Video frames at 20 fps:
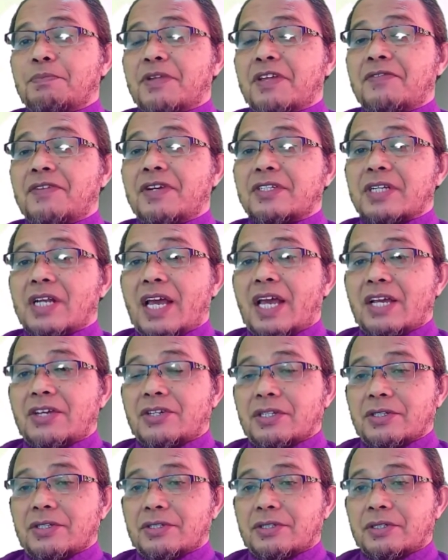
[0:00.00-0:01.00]
in previous
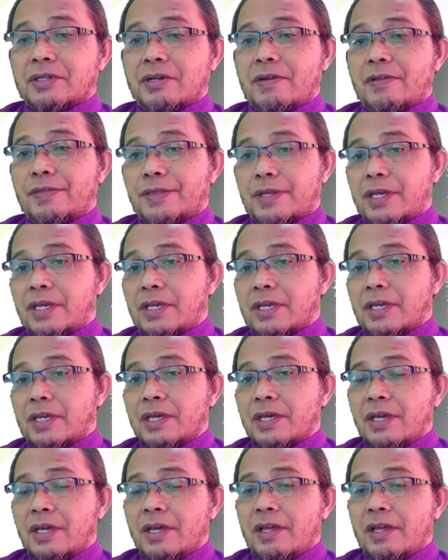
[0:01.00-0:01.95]
elections. 3.